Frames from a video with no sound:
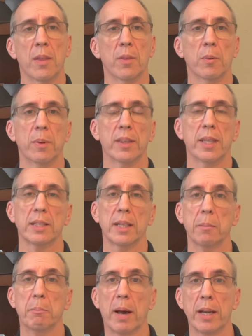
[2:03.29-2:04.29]
There will be things
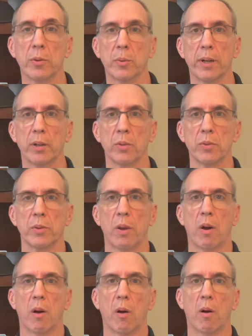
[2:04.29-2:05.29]
like bike rentals
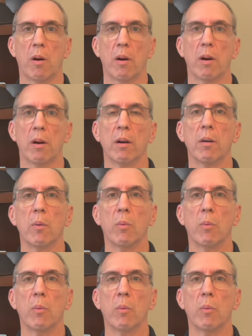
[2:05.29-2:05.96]
or